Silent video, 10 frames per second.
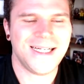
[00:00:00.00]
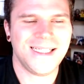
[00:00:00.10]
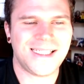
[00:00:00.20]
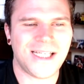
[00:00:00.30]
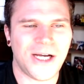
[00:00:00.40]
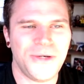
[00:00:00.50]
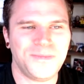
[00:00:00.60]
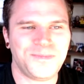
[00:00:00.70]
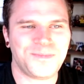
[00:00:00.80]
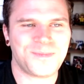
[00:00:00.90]
So,
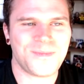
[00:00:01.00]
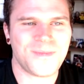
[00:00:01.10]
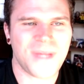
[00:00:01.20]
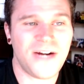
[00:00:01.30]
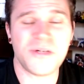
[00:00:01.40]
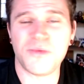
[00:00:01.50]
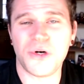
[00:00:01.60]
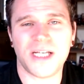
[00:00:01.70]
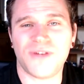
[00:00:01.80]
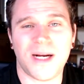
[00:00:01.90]
Harry Damore
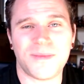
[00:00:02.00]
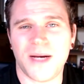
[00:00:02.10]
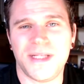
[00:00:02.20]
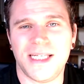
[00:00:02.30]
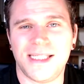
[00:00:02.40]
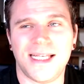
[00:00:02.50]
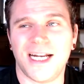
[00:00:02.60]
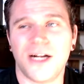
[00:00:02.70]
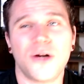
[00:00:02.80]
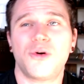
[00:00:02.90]
gets wrapped up in this thing
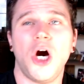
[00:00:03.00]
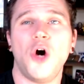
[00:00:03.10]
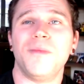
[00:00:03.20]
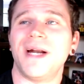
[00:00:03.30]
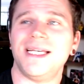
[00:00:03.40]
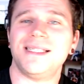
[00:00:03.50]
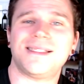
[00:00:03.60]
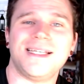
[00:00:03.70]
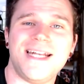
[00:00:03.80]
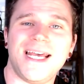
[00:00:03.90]
and it all culminates
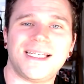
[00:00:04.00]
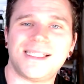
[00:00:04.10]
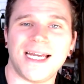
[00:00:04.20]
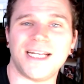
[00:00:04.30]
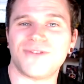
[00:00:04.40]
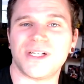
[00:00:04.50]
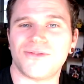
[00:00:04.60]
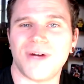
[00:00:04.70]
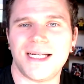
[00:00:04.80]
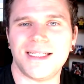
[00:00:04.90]
in Nick's getting
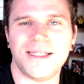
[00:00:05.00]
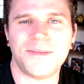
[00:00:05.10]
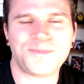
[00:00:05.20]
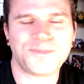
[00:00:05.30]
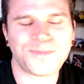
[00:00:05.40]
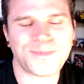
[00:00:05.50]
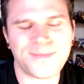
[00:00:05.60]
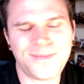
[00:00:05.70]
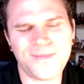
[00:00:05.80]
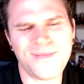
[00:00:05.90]
resurrected.
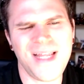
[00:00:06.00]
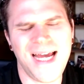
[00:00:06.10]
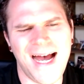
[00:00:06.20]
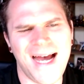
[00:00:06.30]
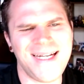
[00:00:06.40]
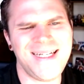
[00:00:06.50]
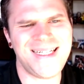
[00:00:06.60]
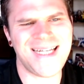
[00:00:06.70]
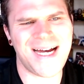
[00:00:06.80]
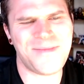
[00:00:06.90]
And
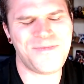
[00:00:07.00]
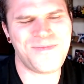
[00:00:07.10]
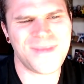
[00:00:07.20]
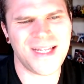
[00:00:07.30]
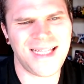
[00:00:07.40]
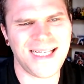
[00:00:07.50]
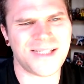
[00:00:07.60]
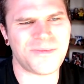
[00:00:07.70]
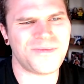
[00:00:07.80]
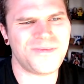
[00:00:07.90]
there's
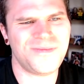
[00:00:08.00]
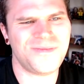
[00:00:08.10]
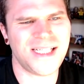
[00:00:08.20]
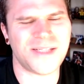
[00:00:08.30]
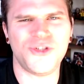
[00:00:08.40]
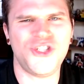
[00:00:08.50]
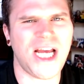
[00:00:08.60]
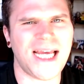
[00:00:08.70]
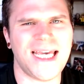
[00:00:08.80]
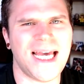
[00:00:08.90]
some
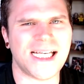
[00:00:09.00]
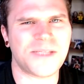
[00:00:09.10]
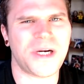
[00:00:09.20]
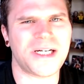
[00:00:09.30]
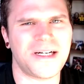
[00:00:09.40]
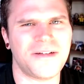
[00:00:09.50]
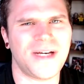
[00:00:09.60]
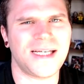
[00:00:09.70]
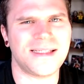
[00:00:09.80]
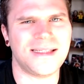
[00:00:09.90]
janky-ass practical
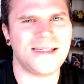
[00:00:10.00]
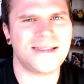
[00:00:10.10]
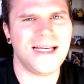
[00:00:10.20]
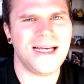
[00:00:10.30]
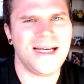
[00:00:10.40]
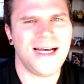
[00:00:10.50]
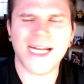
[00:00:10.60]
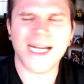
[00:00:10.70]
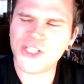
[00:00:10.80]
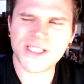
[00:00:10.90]
effects in this. And
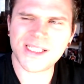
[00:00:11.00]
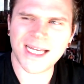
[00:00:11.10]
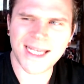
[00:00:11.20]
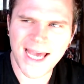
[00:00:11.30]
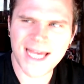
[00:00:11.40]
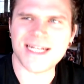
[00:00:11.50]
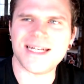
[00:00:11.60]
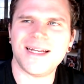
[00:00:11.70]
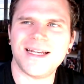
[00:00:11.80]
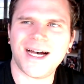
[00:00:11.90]
I just, again,
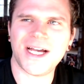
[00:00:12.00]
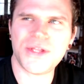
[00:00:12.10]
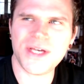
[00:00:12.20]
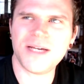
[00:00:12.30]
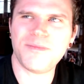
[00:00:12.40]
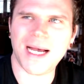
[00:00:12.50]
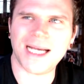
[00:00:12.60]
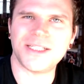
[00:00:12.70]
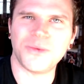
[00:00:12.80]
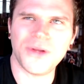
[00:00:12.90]
I think
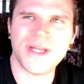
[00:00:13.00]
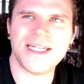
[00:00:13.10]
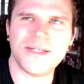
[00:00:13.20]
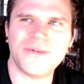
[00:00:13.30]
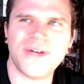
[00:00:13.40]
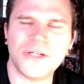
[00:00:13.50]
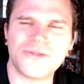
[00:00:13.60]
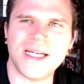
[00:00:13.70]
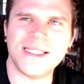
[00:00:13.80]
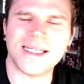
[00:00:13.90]
back to what they did with
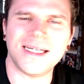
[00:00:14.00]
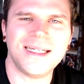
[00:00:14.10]
Hellraiser